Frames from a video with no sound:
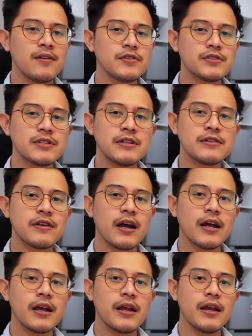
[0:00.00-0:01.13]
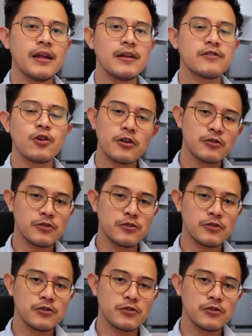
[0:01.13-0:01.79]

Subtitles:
ever since I talked